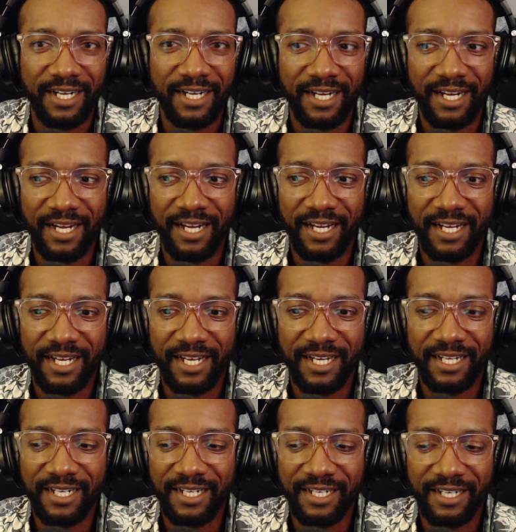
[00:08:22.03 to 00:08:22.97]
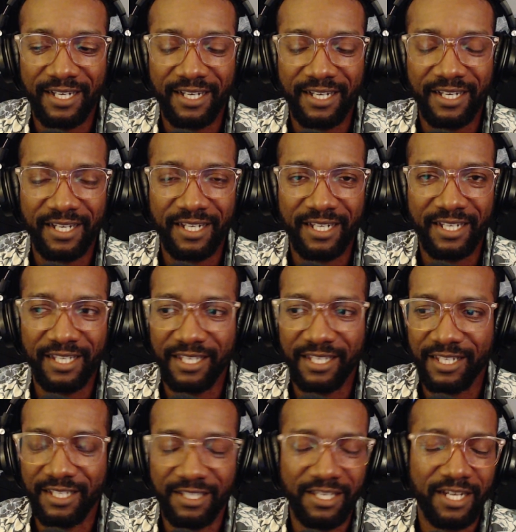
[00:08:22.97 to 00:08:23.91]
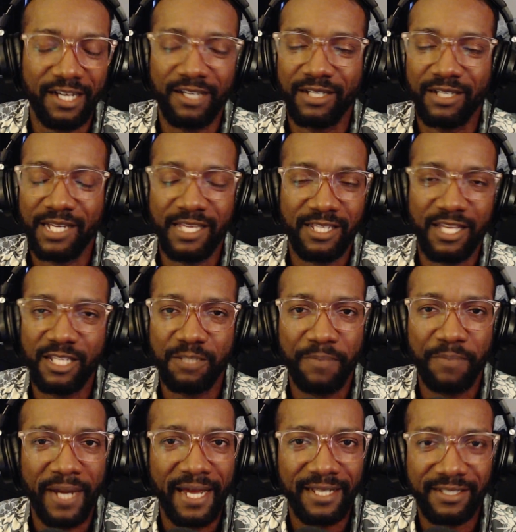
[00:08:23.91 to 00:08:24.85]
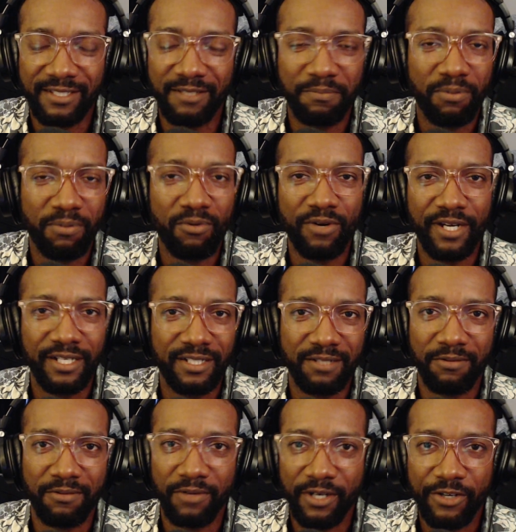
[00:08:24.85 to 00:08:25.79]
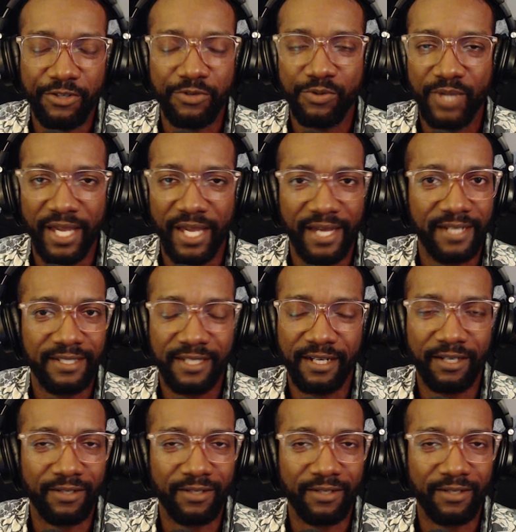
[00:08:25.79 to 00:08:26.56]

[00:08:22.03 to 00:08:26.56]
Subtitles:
And yeah, it's past the point to where you can't tell.